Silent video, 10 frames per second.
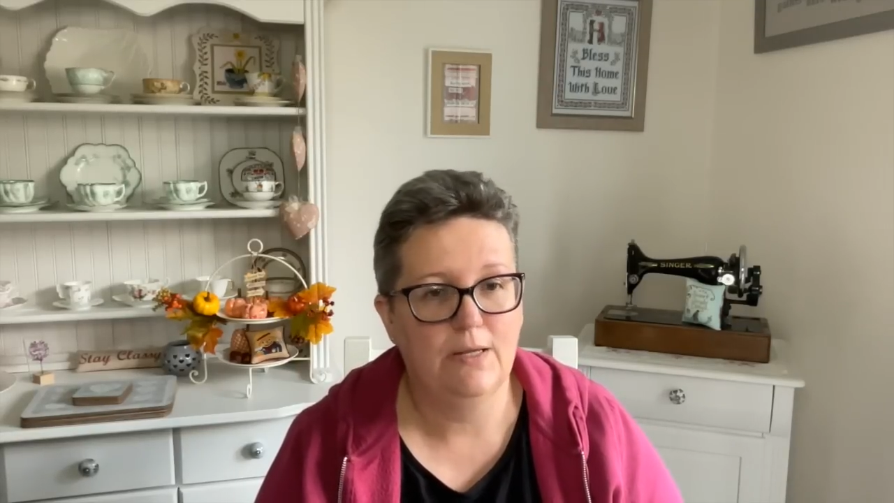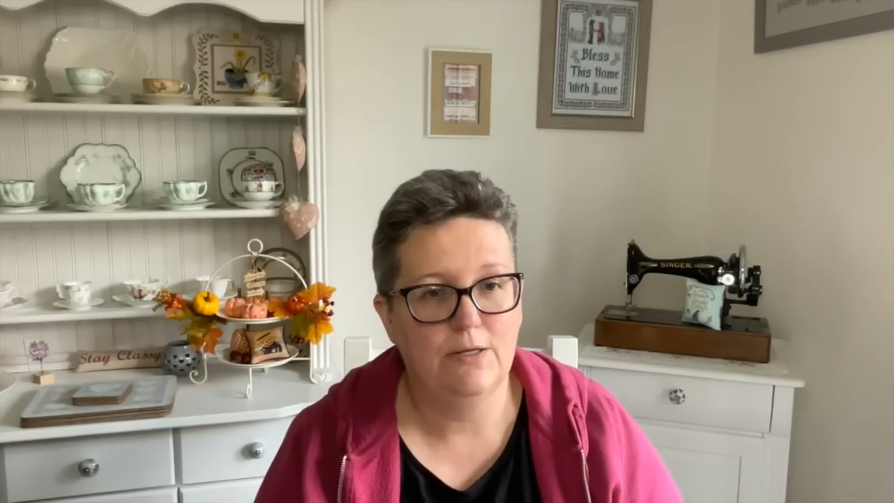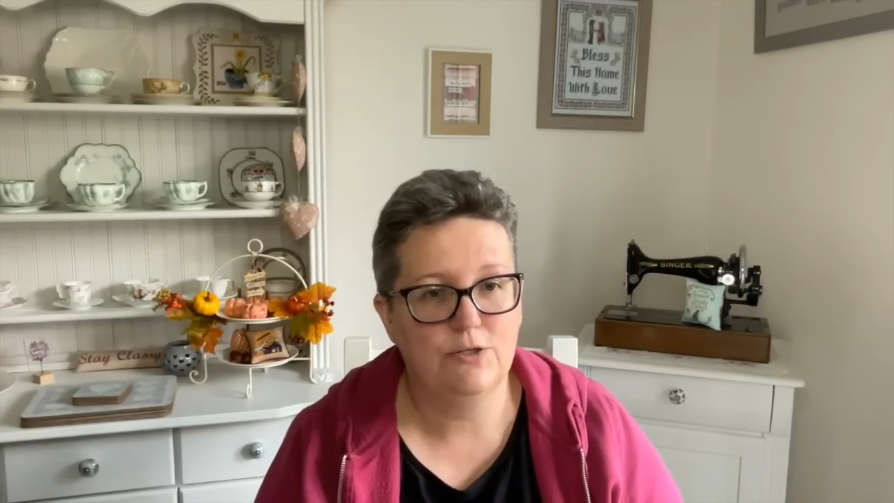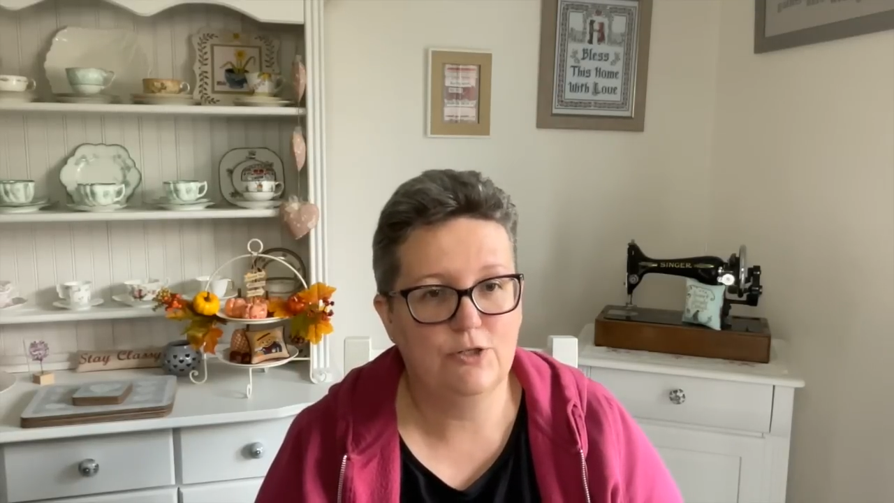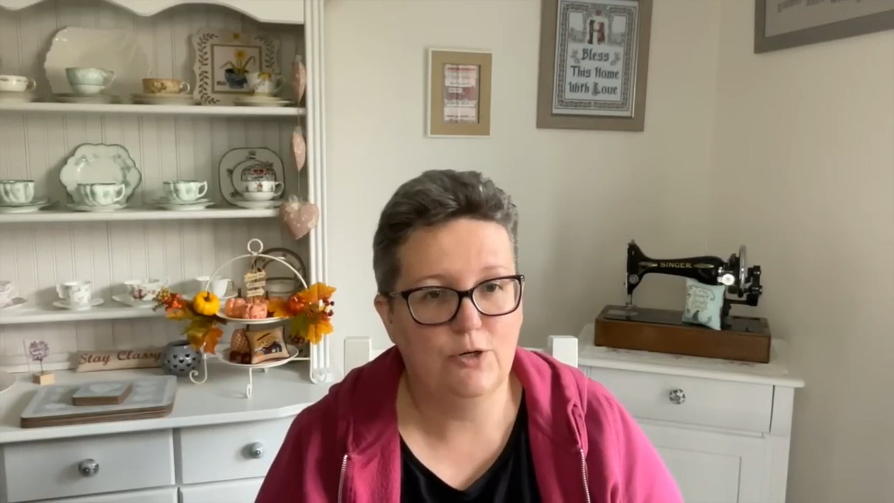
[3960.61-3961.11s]

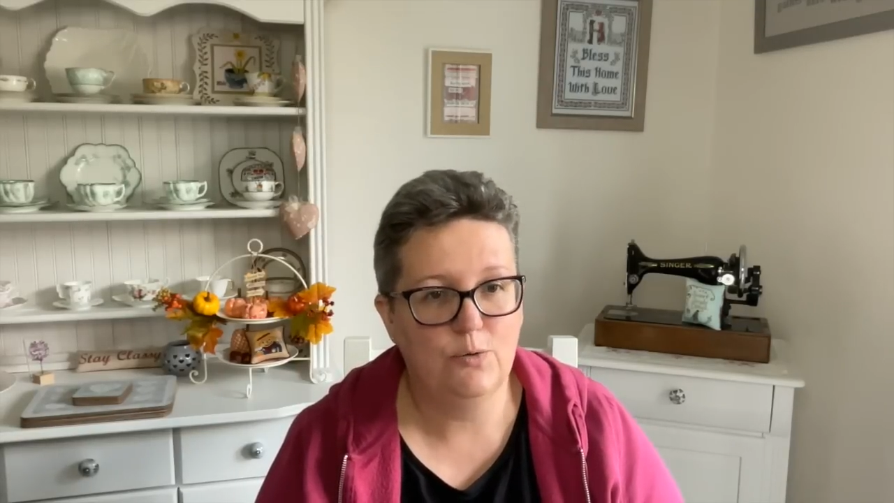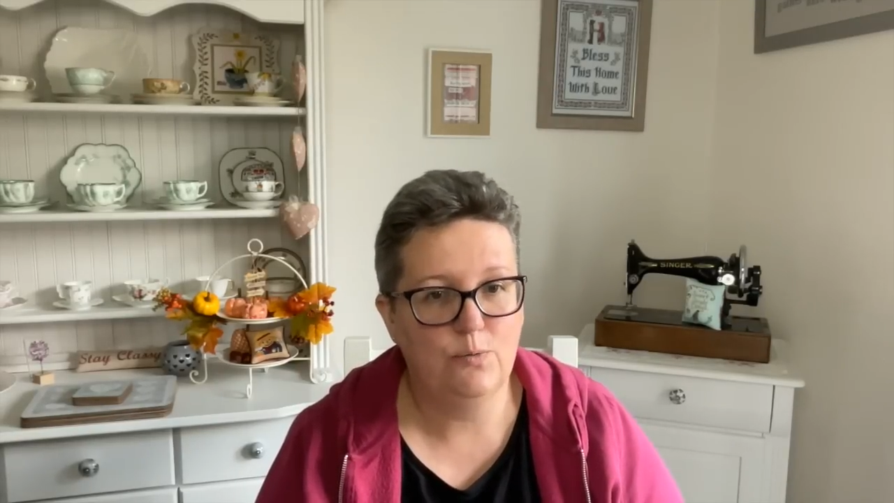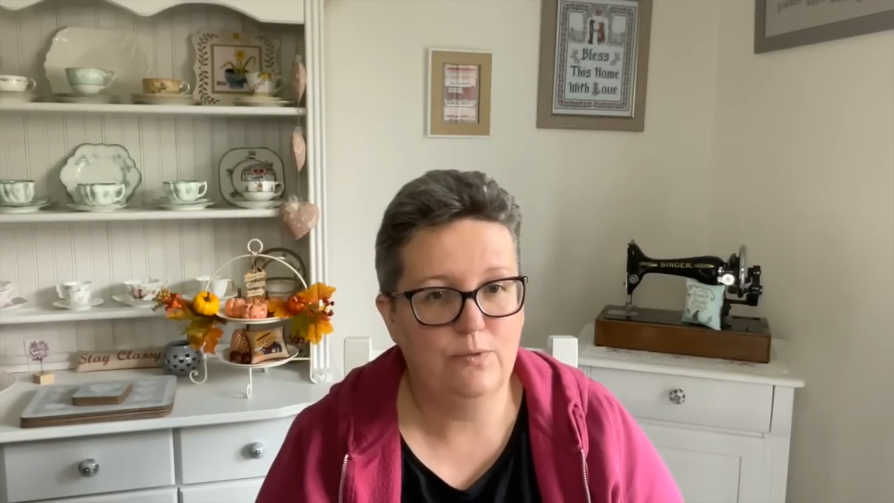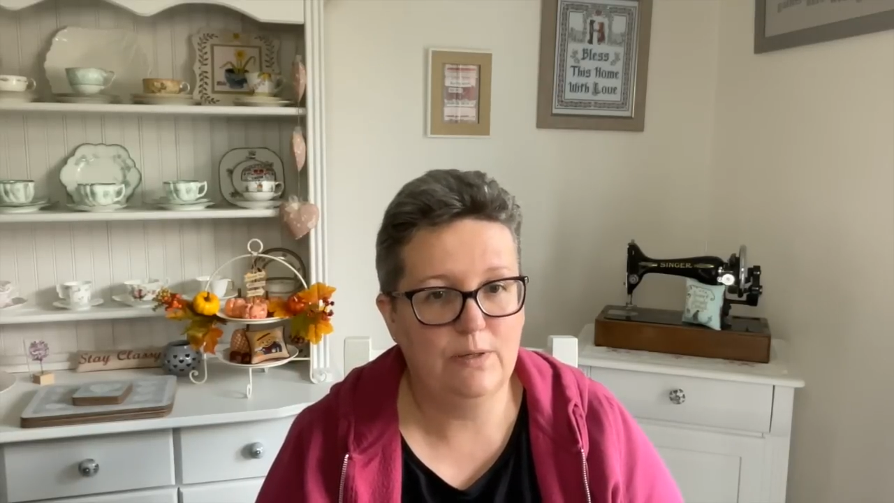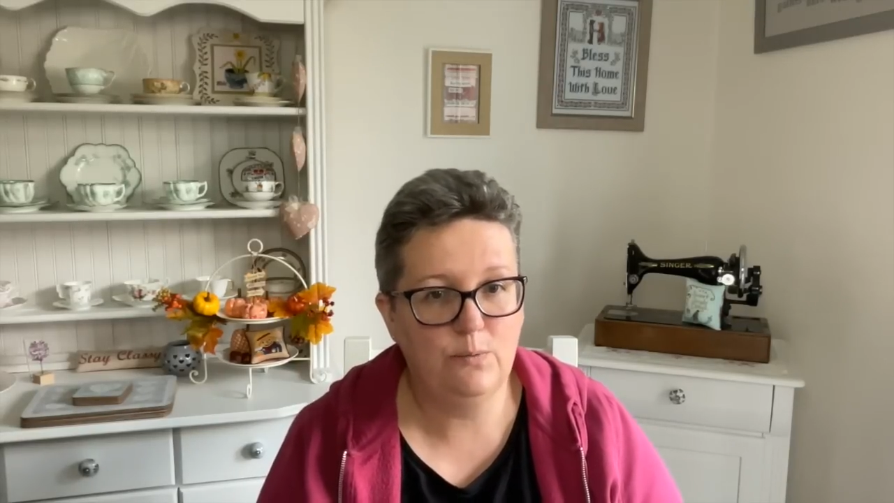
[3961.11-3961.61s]
So
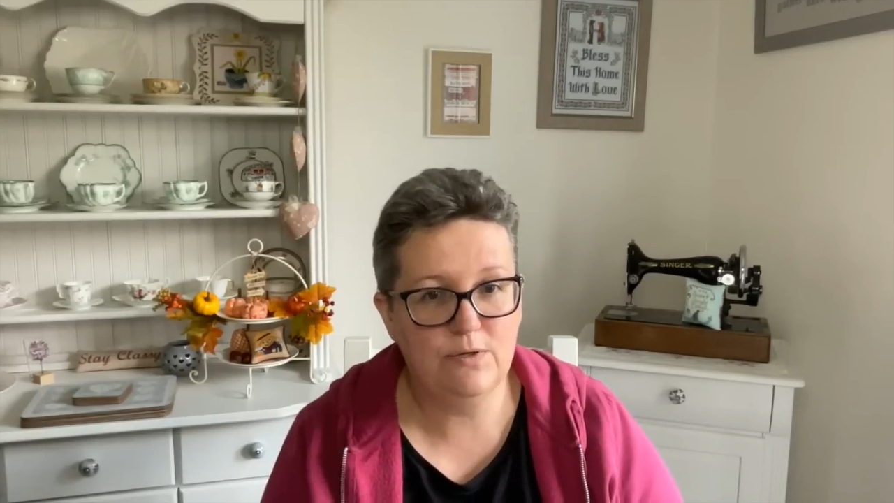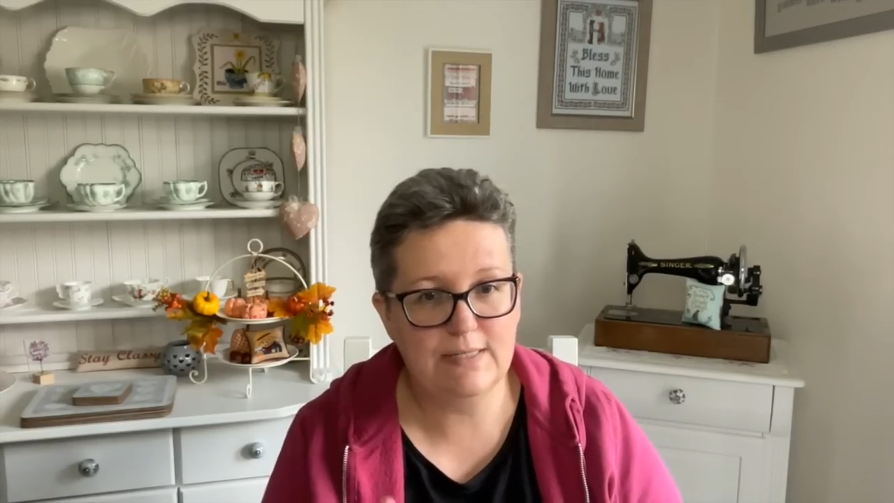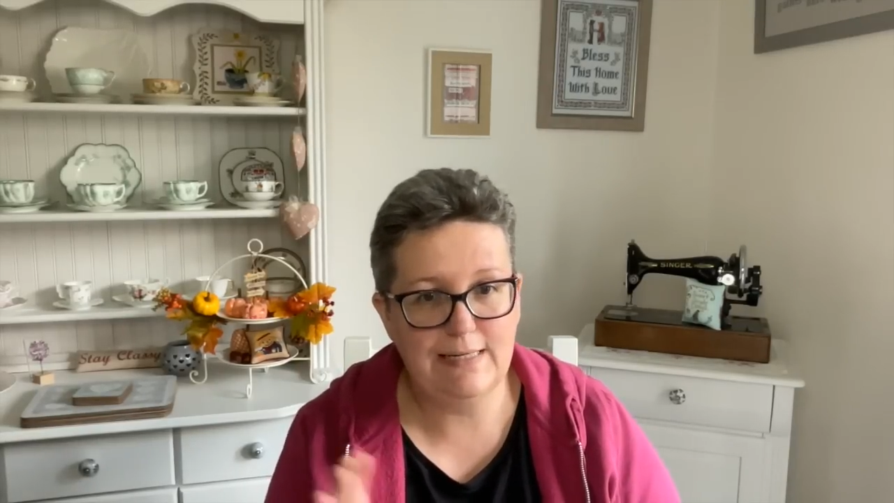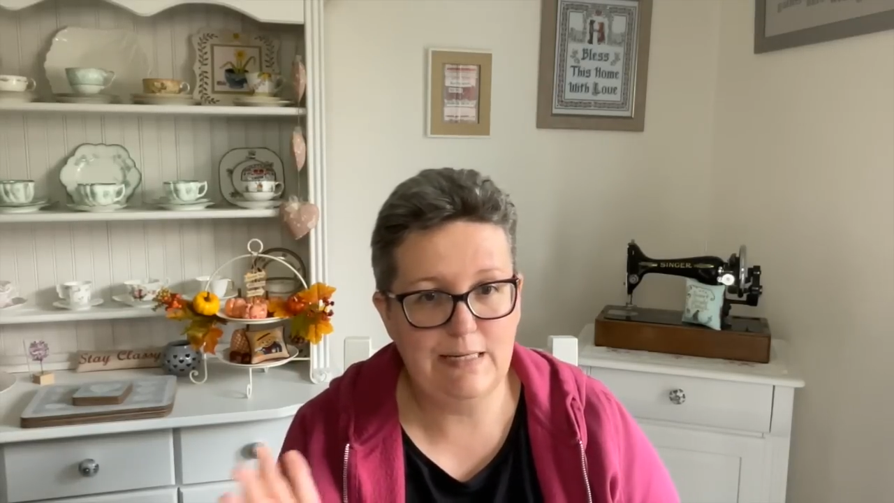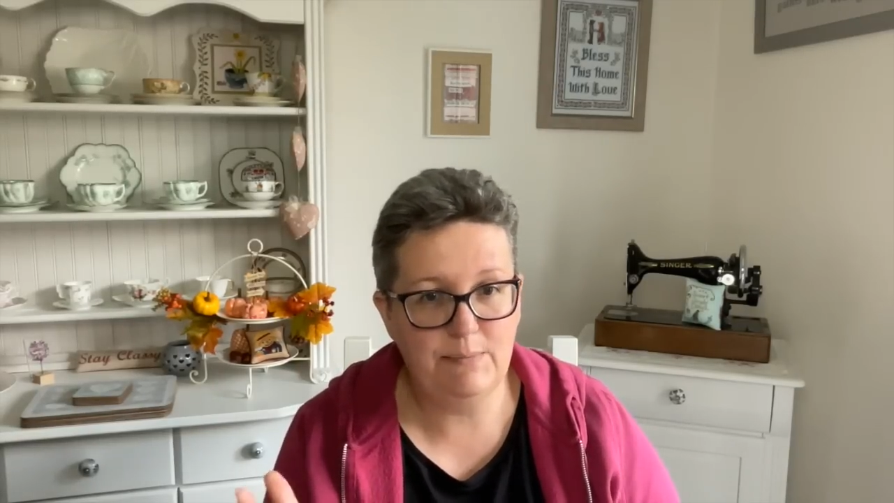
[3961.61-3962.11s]
there was a
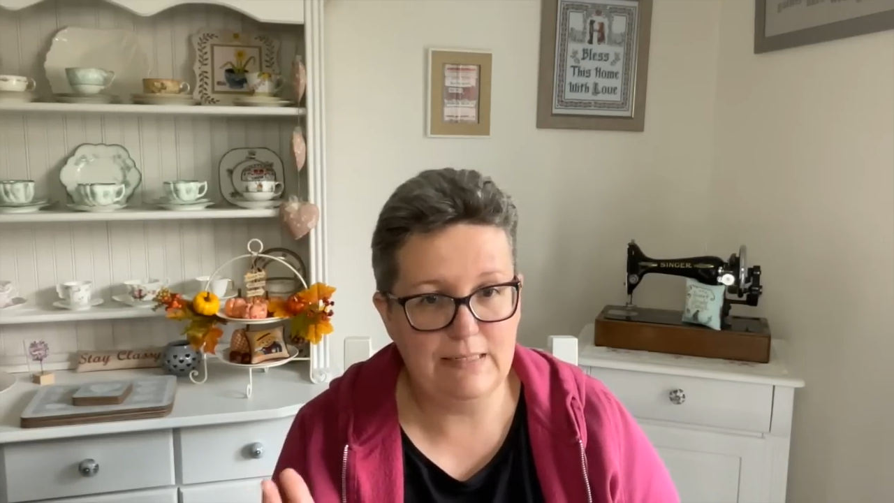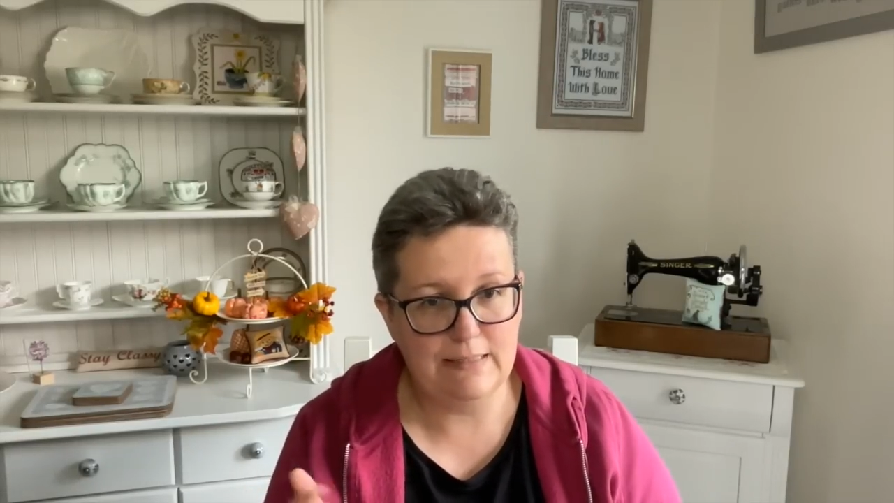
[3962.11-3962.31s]
limit